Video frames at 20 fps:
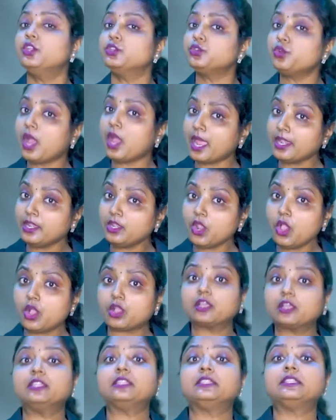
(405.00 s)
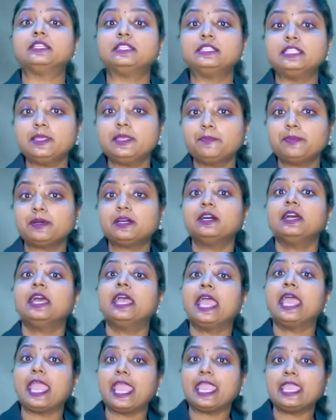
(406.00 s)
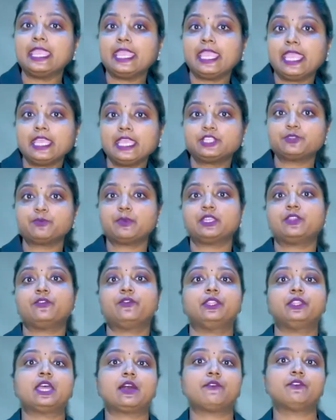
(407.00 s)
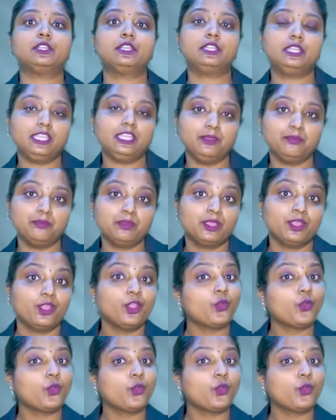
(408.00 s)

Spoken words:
To unlock the deeper engagement with our team,